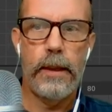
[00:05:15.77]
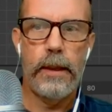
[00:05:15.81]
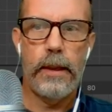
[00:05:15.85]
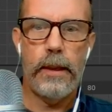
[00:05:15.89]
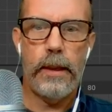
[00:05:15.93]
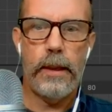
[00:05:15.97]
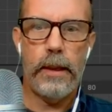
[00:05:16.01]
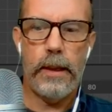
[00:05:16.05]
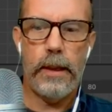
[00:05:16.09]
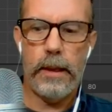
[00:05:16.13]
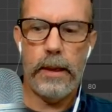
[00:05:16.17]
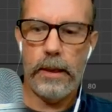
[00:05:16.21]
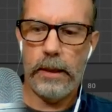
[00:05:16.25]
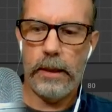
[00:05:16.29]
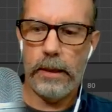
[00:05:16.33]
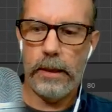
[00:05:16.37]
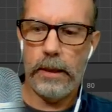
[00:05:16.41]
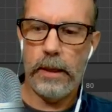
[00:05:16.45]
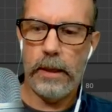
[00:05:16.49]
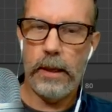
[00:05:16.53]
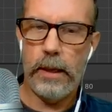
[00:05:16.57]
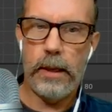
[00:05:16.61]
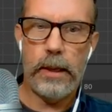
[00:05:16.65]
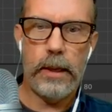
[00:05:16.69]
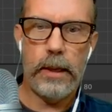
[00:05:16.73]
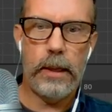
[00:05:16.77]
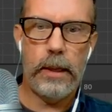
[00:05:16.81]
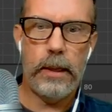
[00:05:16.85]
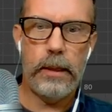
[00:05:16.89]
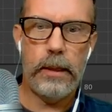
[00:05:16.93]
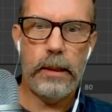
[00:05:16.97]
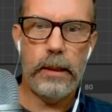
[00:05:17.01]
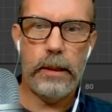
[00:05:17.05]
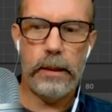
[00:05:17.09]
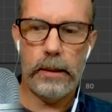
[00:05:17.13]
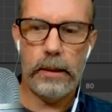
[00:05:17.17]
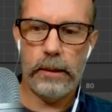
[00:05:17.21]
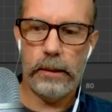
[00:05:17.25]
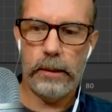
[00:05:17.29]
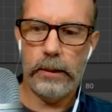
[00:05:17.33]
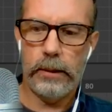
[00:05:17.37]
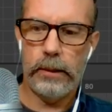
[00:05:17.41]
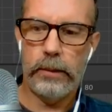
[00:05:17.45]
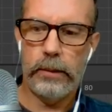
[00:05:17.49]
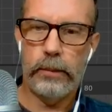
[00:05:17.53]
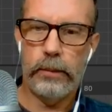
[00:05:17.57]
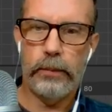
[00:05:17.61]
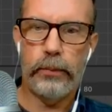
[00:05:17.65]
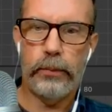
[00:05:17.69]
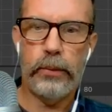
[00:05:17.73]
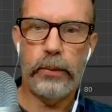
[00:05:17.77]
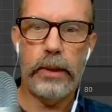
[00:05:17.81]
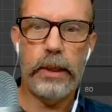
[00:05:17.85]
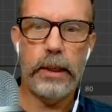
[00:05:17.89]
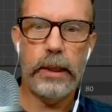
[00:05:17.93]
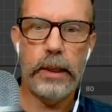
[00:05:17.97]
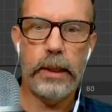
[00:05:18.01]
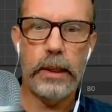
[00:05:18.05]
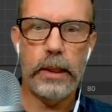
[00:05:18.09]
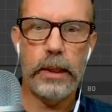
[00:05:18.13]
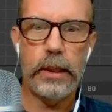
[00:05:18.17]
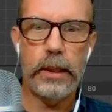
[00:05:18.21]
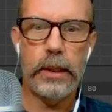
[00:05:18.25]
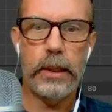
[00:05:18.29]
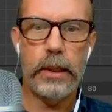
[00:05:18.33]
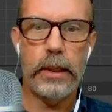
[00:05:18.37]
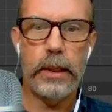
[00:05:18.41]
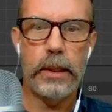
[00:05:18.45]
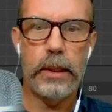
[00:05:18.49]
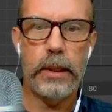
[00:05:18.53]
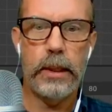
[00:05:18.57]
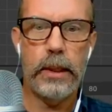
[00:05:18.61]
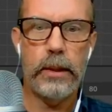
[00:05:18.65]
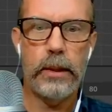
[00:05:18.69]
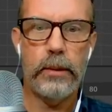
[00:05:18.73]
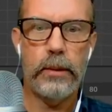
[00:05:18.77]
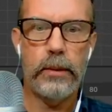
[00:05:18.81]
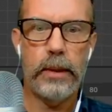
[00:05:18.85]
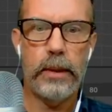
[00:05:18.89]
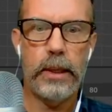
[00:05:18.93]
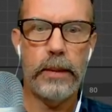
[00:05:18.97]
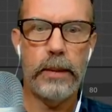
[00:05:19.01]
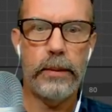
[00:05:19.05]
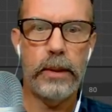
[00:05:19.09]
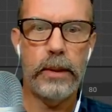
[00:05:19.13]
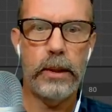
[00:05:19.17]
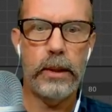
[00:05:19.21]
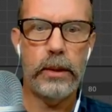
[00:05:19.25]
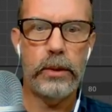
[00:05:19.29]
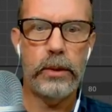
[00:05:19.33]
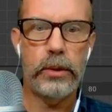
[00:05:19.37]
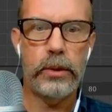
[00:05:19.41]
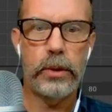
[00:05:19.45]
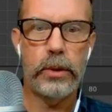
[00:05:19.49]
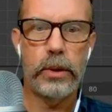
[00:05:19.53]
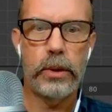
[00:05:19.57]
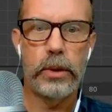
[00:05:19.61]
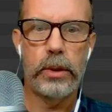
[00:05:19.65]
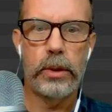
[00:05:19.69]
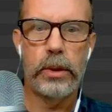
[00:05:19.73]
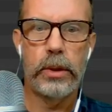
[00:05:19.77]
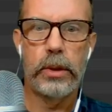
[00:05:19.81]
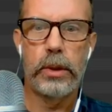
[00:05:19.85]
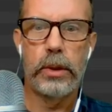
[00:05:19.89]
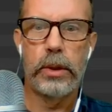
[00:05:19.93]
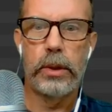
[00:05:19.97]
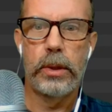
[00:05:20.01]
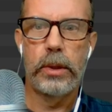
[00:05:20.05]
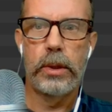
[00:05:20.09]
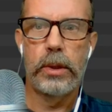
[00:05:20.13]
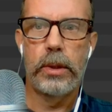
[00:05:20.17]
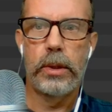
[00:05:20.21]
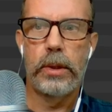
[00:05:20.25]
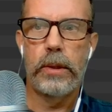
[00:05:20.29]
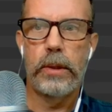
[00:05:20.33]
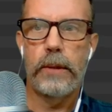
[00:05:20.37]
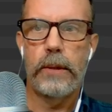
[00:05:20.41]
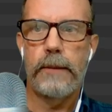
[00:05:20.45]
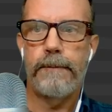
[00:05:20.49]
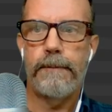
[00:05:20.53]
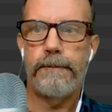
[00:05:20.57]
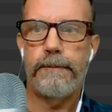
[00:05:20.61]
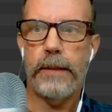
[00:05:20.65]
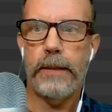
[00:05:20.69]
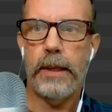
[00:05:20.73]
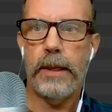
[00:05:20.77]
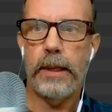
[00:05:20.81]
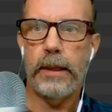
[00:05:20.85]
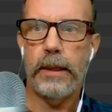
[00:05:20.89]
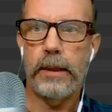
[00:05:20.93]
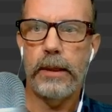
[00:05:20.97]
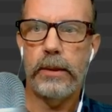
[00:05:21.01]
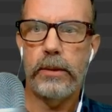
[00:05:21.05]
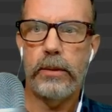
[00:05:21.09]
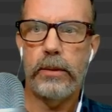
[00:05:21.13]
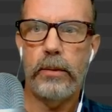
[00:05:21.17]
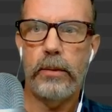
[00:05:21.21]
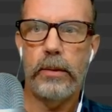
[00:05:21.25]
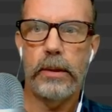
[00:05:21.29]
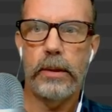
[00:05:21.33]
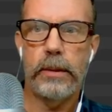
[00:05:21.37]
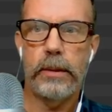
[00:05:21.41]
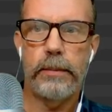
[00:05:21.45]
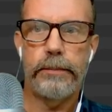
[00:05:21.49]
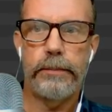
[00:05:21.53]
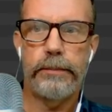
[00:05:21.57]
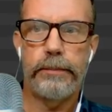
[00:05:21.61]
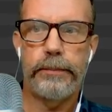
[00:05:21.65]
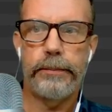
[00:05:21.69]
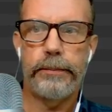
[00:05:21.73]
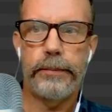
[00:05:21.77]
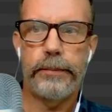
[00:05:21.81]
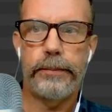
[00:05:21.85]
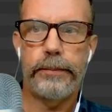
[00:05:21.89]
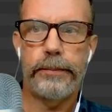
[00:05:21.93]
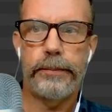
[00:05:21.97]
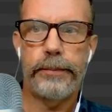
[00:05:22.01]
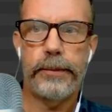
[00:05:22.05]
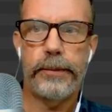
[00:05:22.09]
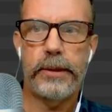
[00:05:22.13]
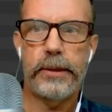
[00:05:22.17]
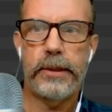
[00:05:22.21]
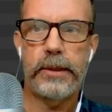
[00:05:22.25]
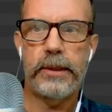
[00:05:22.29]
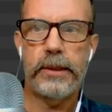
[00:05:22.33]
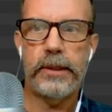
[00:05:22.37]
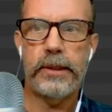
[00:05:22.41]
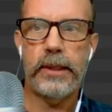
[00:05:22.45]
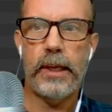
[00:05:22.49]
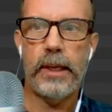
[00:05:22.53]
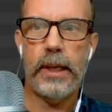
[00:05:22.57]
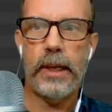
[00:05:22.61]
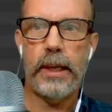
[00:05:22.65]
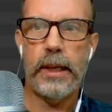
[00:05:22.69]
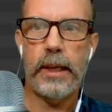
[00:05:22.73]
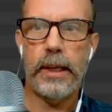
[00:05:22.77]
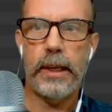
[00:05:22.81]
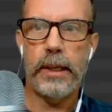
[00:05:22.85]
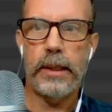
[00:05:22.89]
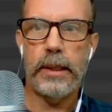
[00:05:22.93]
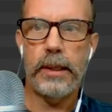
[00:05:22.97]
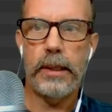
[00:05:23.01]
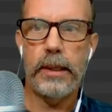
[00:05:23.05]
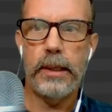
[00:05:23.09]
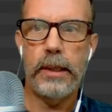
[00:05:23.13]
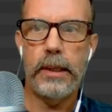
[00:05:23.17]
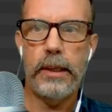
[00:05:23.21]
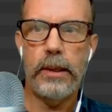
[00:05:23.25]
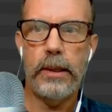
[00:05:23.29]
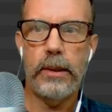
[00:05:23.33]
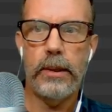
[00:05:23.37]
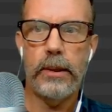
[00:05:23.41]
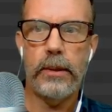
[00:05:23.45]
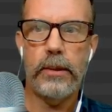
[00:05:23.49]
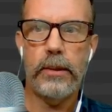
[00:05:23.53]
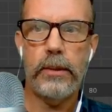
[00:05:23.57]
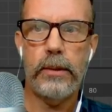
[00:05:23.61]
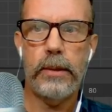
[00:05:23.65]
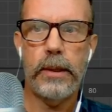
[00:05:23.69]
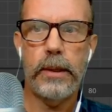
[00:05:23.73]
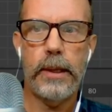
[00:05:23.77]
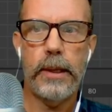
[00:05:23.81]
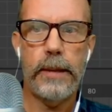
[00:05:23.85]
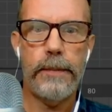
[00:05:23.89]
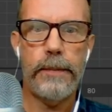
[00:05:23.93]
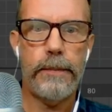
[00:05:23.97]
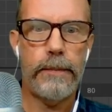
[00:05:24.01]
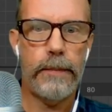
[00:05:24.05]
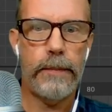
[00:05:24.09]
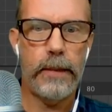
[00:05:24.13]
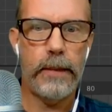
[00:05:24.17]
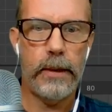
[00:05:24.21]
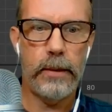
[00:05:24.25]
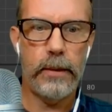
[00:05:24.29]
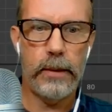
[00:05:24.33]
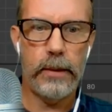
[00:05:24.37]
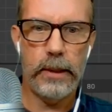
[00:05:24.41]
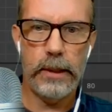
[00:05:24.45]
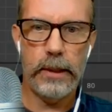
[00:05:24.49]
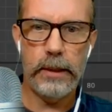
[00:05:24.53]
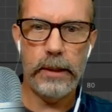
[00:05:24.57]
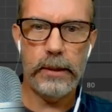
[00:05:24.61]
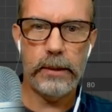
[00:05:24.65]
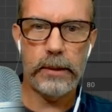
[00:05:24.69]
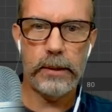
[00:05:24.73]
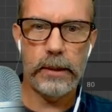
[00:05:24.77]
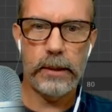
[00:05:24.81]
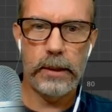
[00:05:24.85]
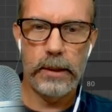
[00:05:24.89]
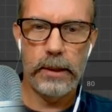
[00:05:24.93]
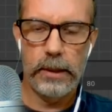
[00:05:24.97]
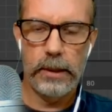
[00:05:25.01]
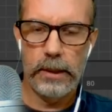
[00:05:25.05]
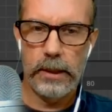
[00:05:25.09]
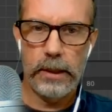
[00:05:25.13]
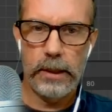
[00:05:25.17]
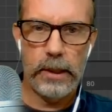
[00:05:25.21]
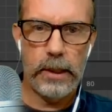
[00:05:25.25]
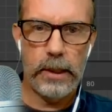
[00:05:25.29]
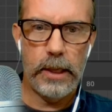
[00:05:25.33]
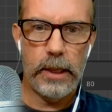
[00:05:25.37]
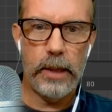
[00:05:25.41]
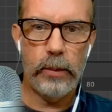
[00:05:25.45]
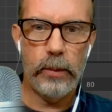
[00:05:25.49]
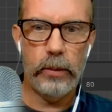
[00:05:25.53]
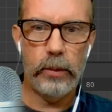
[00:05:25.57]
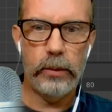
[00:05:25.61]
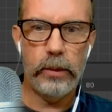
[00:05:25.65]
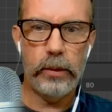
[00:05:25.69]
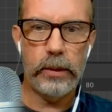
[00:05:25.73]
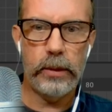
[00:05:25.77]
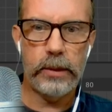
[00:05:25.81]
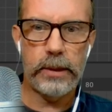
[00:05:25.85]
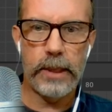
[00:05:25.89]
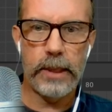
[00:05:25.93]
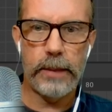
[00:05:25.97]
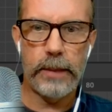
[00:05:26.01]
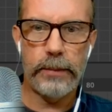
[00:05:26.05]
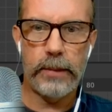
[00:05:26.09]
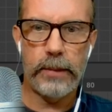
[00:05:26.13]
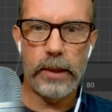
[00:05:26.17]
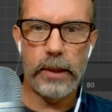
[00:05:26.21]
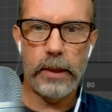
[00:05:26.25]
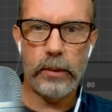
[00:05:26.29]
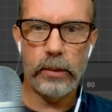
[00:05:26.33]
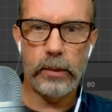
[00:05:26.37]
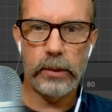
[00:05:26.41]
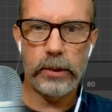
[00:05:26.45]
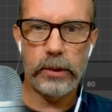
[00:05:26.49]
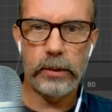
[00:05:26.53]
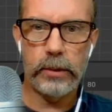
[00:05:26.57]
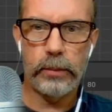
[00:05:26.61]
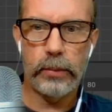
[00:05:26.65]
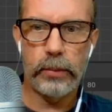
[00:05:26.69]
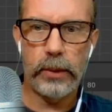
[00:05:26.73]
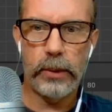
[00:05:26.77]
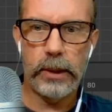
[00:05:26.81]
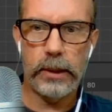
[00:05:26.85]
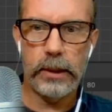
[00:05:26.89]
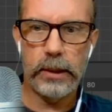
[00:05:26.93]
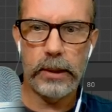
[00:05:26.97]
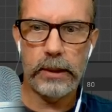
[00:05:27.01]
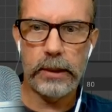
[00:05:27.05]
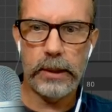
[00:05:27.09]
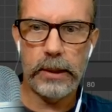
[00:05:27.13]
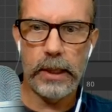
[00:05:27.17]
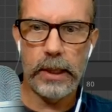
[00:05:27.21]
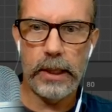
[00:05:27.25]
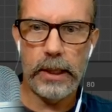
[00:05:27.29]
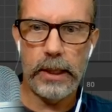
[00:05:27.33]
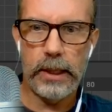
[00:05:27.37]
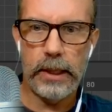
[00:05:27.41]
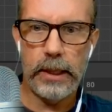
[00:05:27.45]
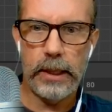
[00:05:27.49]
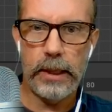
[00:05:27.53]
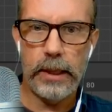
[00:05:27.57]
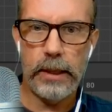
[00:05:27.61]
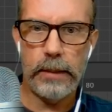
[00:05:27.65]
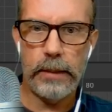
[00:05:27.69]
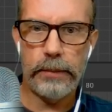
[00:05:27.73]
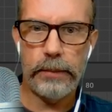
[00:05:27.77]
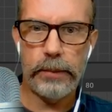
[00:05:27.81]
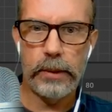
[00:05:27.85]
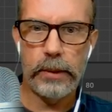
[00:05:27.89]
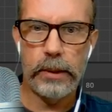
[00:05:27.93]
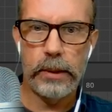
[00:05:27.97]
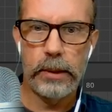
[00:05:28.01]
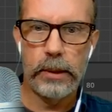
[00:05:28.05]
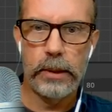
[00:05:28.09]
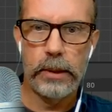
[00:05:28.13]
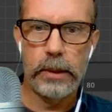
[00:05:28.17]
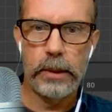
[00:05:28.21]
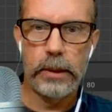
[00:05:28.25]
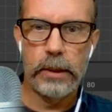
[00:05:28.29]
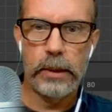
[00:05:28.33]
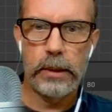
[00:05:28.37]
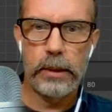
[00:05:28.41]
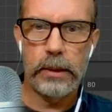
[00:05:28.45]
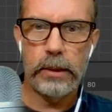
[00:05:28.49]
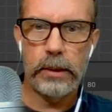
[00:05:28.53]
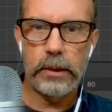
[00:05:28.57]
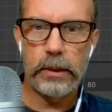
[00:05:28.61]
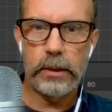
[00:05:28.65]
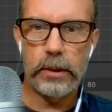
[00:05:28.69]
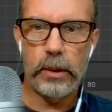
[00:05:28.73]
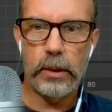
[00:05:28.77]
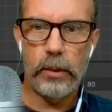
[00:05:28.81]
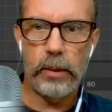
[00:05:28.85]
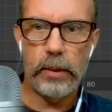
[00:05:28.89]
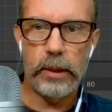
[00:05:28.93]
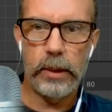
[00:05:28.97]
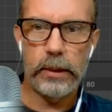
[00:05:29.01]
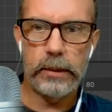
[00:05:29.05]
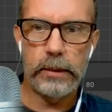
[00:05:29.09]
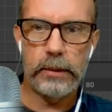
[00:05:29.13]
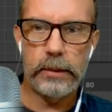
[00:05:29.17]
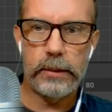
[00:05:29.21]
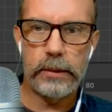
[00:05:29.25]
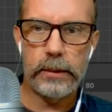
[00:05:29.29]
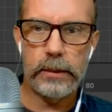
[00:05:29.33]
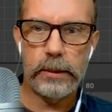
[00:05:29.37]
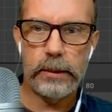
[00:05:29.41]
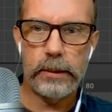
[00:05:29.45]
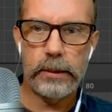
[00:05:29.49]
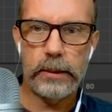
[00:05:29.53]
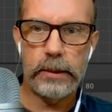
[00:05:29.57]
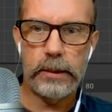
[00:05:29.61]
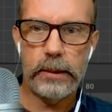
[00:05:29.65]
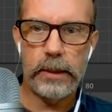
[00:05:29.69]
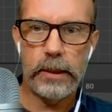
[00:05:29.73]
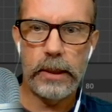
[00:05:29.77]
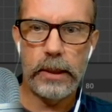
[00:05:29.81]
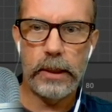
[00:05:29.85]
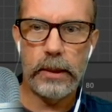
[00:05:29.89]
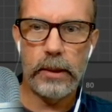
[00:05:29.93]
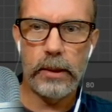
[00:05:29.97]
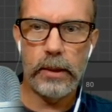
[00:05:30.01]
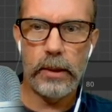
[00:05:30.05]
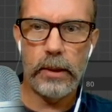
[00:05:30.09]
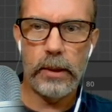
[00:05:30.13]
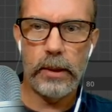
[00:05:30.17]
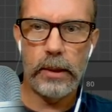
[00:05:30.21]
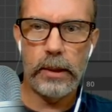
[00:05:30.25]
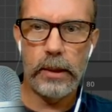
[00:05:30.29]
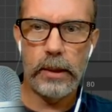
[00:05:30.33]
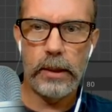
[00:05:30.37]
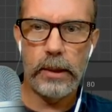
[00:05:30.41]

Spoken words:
And then let's bring in another image. And let's do the side here. Yep, there it is. And we'll do the same thing. We'll just bring this guy up so it's sitting on